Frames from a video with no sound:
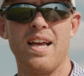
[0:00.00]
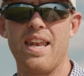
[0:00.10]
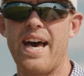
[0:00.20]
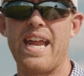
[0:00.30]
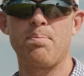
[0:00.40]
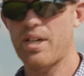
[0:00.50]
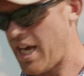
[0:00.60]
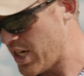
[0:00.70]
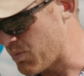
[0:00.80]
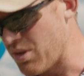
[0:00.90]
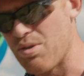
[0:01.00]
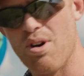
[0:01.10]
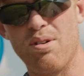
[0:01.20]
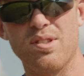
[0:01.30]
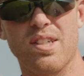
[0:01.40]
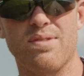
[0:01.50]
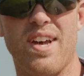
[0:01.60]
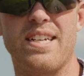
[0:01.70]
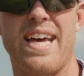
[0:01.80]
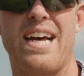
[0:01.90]
Night application with drones is
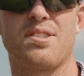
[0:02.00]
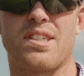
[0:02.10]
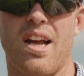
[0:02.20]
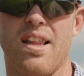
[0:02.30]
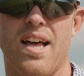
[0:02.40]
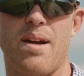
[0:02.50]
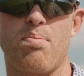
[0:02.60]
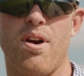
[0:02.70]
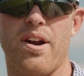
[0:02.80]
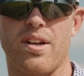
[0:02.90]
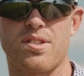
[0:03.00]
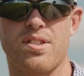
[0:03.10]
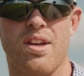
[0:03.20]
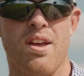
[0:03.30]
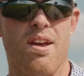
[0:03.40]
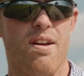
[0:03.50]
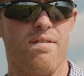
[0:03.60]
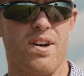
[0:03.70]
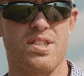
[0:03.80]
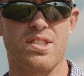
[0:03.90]
fantastic on a lot of products.
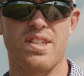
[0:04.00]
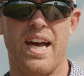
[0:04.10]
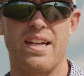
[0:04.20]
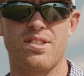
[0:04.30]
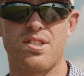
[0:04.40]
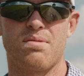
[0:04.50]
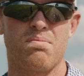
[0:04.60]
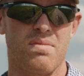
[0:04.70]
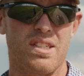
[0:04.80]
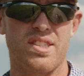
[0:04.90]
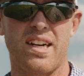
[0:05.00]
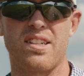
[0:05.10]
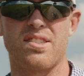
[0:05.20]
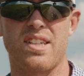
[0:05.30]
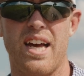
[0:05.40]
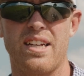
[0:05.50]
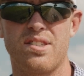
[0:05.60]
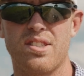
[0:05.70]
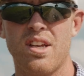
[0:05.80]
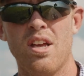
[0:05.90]
Fungicides,
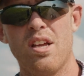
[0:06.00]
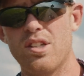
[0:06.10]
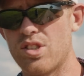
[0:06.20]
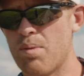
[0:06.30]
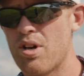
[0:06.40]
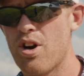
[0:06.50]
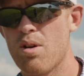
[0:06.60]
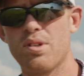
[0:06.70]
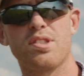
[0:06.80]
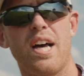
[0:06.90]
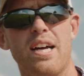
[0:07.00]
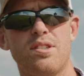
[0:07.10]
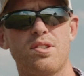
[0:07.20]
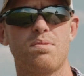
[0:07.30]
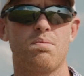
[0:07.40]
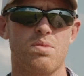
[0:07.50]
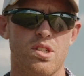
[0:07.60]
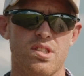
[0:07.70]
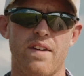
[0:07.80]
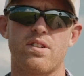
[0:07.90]
insecticides, some of your herbicides, you
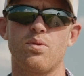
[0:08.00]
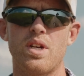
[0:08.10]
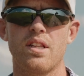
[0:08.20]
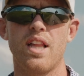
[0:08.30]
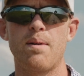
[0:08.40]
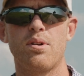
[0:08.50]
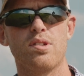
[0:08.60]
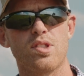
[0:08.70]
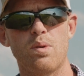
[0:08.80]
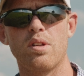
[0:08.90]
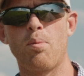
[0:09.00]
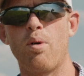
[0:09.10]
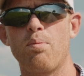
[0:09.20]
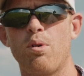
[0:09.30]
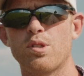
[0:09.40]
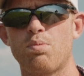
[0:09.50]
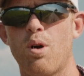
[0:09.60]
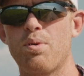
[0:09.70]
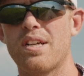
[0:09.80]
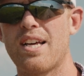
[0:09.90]
just have to read the label, see when the mo most
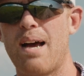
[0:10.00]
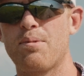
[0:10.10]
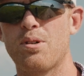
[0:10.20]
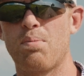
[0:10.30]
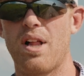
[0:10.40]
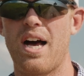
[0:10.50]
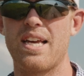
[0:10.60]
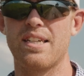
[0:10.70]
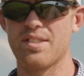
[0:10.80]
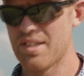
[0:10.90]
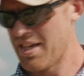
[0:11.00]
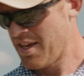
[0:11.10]
appropriate time to apply is.